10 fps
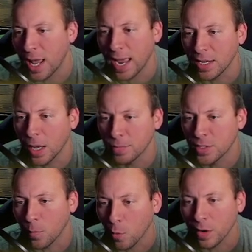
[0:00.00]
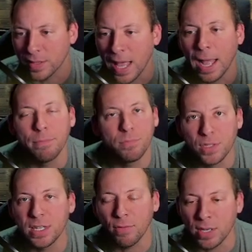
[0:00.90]
end up somewhere in that
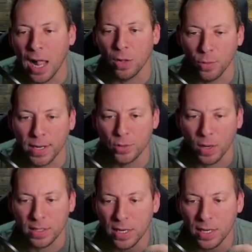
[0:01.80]
$7 range, right?